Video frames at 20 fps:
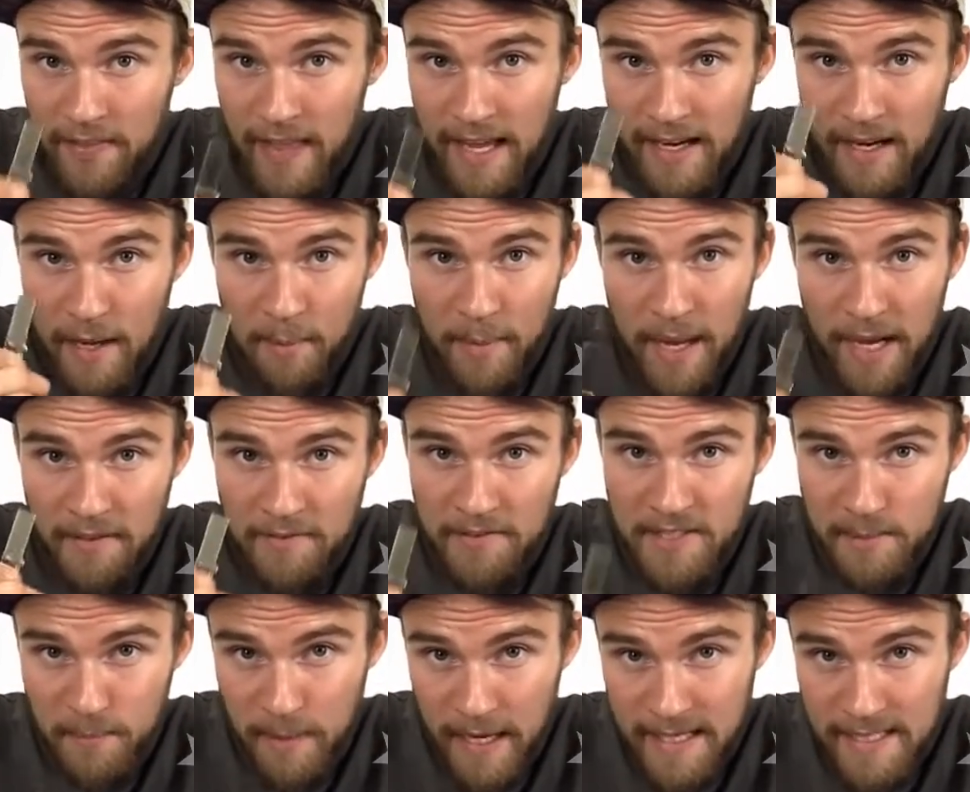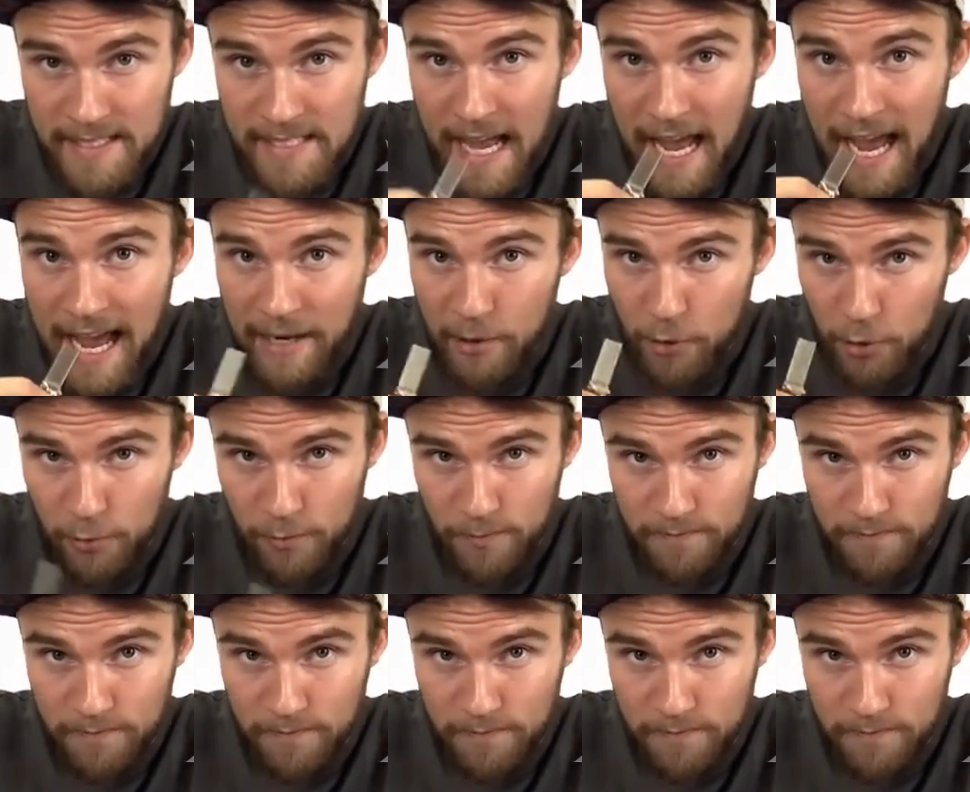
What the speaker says: that amount of space at all.